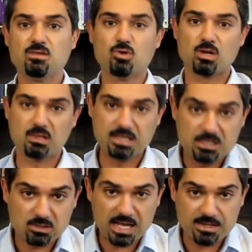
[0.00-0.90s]
not a
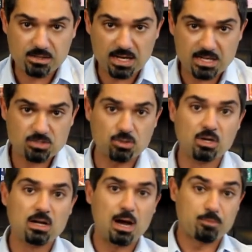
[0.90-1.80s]
legal aid case or
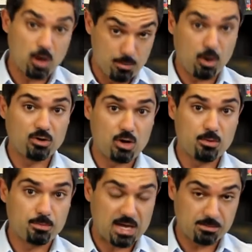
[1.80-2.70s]
a pro bono